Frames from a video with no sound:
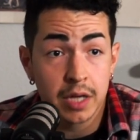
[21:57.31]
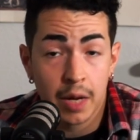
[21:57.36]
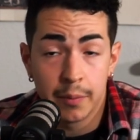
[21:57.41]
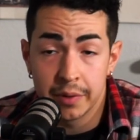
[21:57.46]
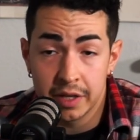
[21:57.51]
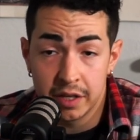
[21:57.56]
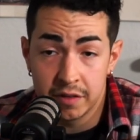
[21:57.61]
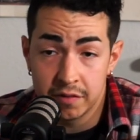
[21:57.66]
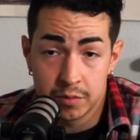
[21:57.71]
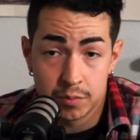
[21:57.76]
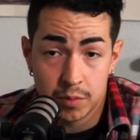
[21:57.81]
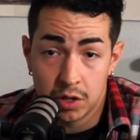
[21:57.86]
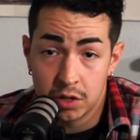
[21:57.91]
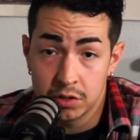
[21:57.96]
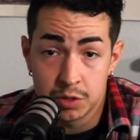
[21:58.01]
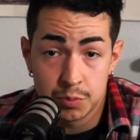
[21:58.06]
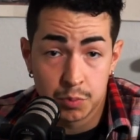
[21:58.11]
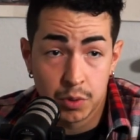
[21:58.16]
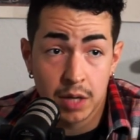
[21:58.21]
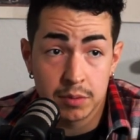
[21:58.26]
I'm gonna give him all
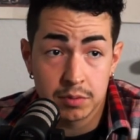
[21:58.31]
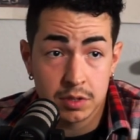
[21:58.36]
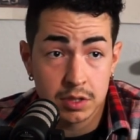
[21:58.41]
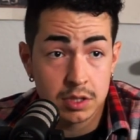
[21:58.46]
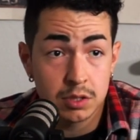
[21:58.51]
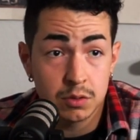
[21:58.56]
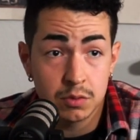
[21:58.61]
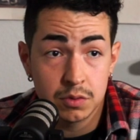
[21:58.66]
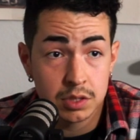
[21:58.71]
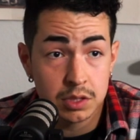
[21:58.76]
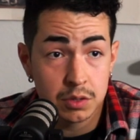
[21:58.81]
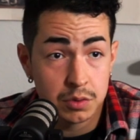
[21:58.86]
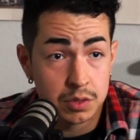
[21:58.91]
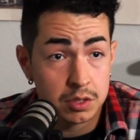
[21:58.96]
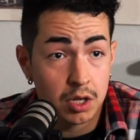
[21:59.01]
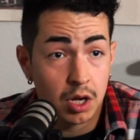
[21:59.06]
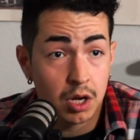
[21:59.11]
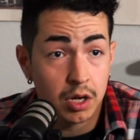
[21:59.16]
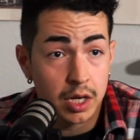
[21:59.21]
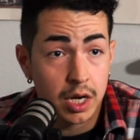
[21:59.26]
his props because he was he was a
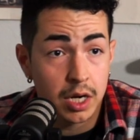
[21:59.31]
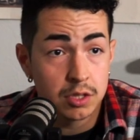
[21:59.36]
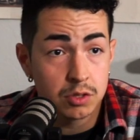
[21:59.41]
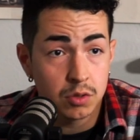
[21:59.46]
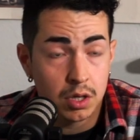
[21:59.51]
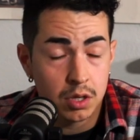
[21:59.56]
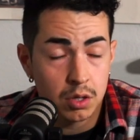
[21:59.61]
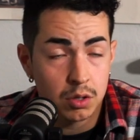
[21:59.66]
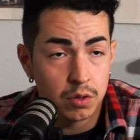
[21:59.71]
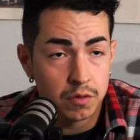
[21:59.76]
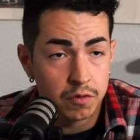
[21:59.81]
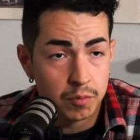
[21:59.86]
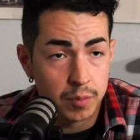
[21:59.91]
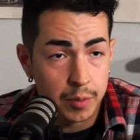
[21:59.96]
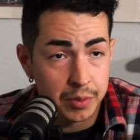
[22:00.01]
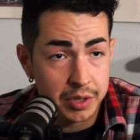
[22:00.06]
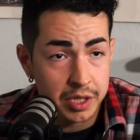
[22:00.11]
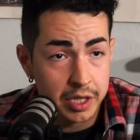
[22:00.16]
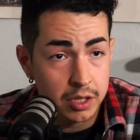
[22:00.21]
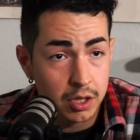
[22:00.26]
dog in high school. I don't know if you
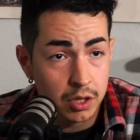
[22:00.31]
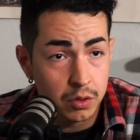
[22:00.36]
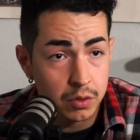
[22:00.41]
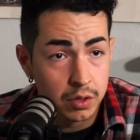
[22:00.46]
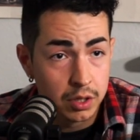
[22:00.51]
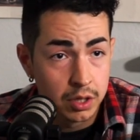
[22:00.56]
remember Kiko.